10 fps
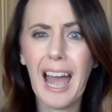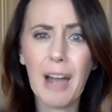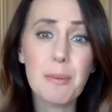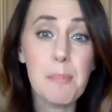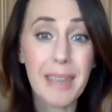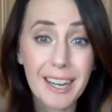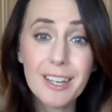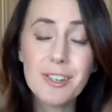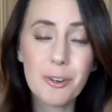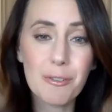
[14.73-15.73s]
how to
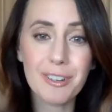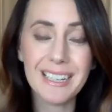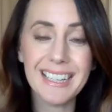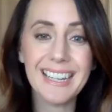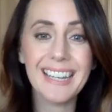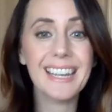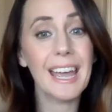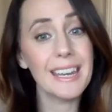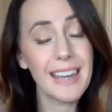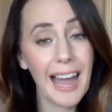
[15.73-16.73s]
manage overeating
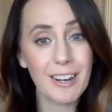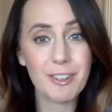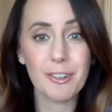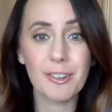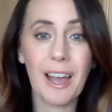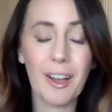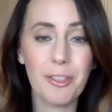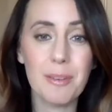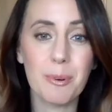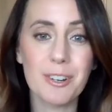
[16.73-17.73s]
and natural
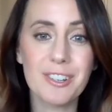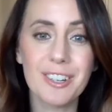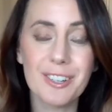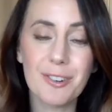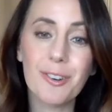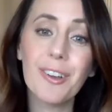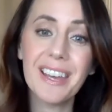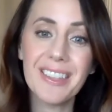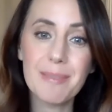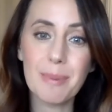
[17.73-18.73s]
healthy portion control
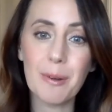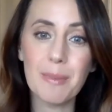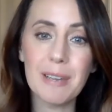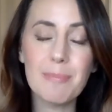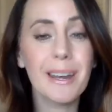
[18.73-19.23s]
in the moment,